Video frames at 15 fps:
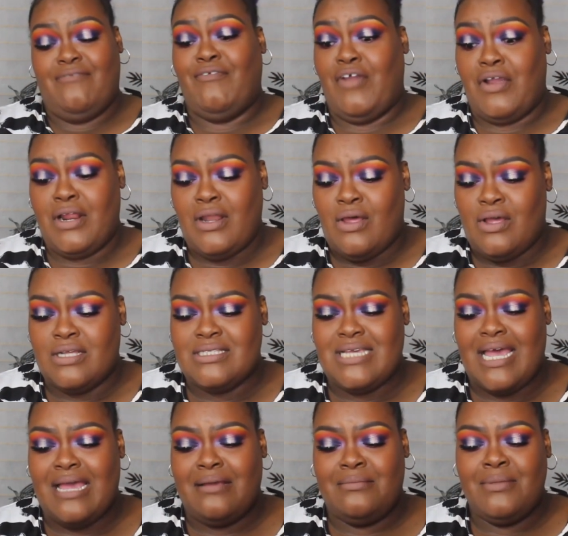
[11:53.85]
like very long
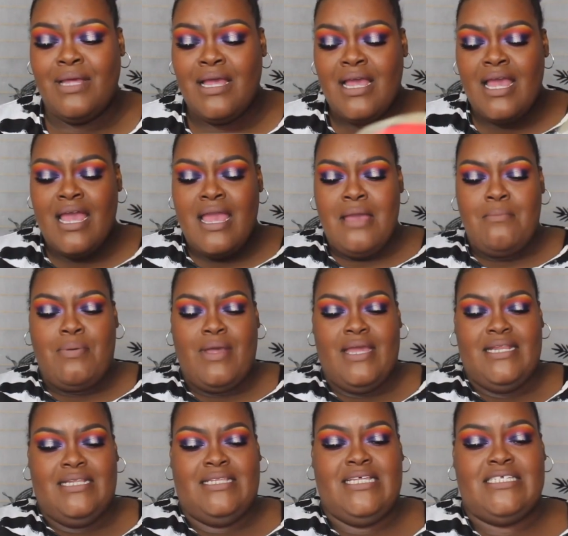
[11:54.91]
time
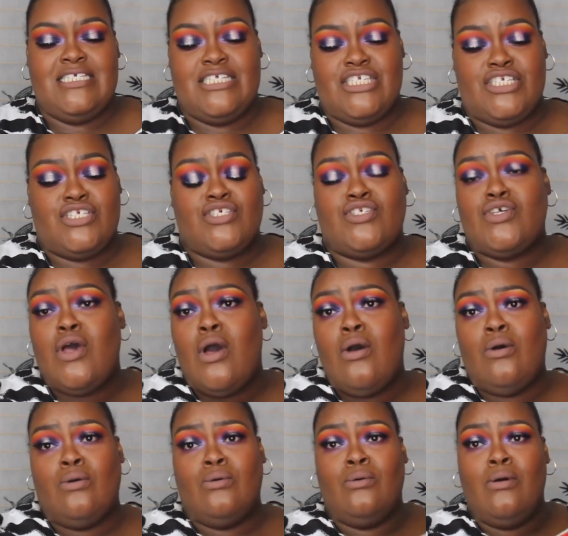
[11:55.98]
but this is
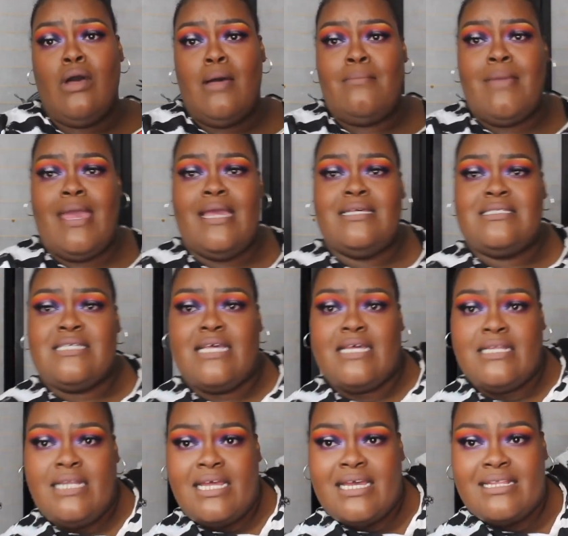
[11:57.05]
so
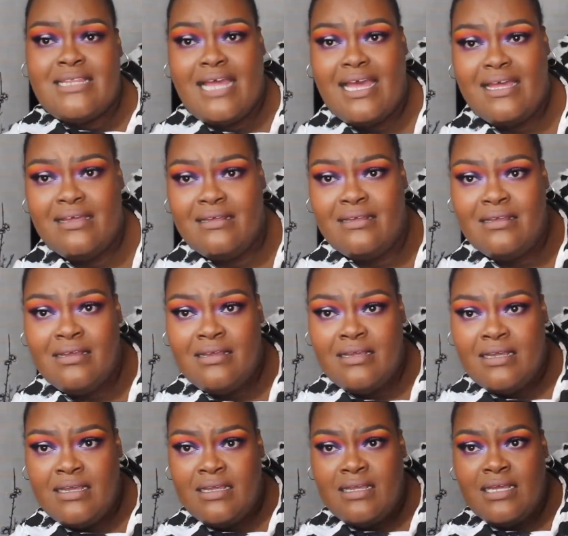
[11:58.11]
amazing look at that
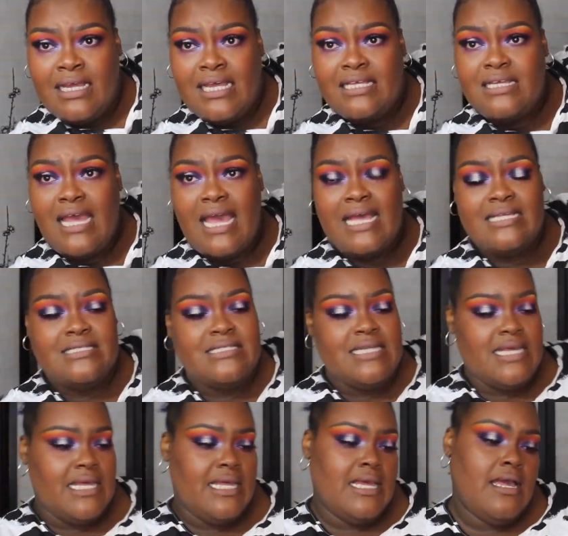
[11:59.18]
it has
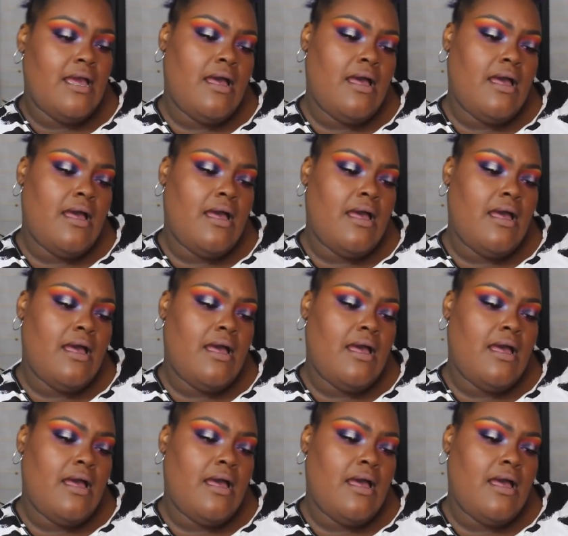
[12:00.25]
the